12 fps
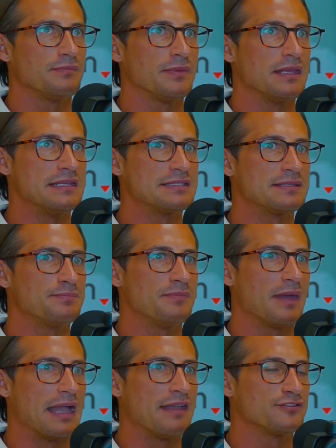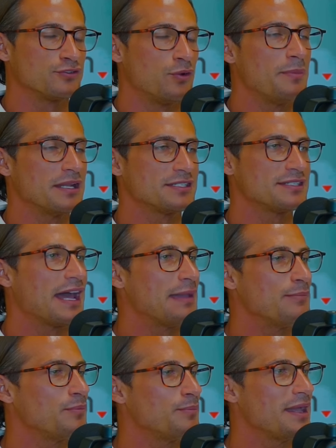is I have so much
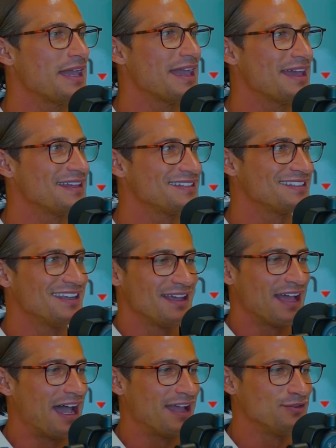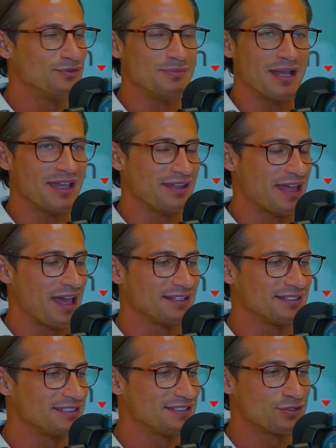time on my hands. Mm-hmm. I do my
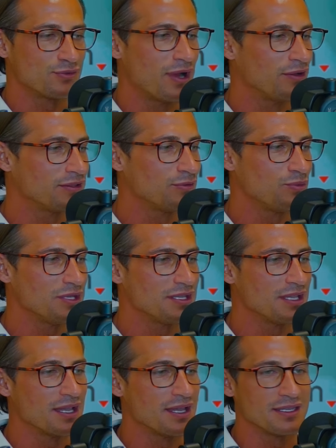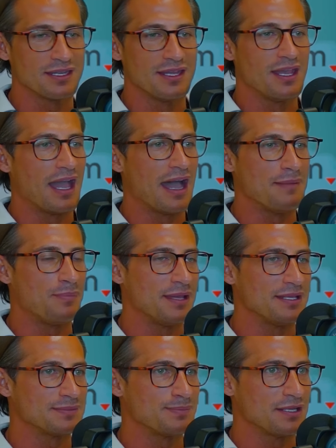analysis throughout the weekend. I
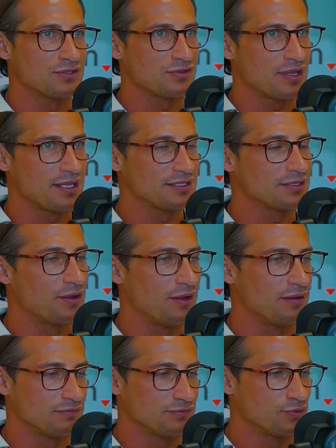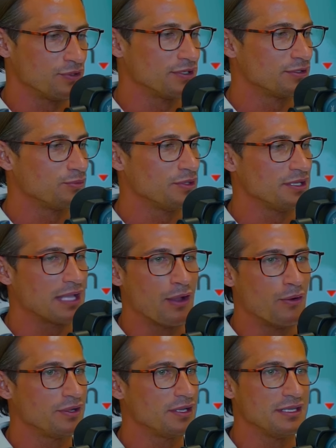place my trades during the week. I
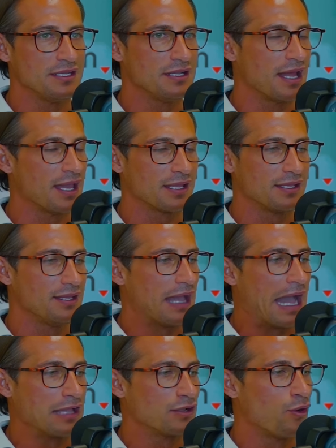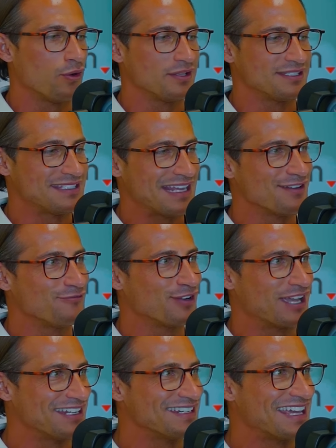only need, like, I call it set and
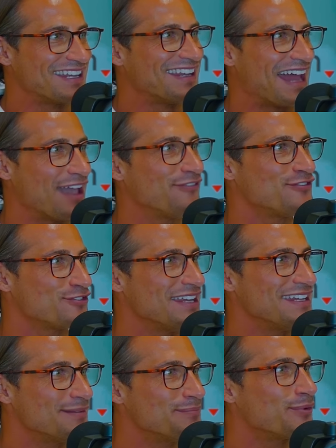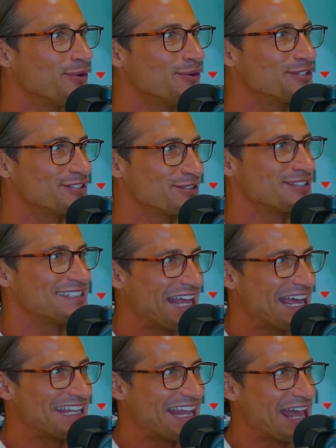forget and get a live trading approach. So wow,
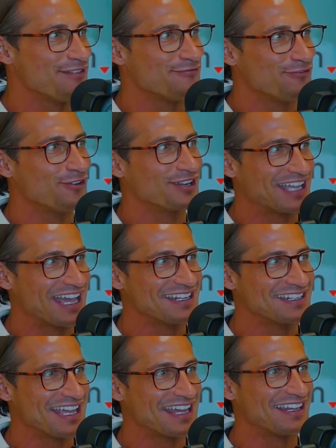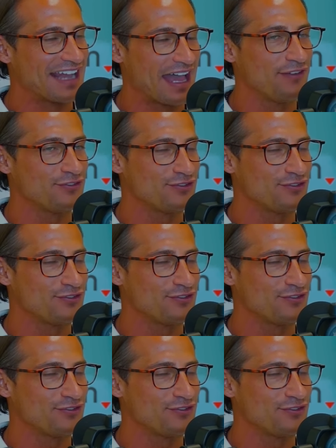set okay. and forget and get a live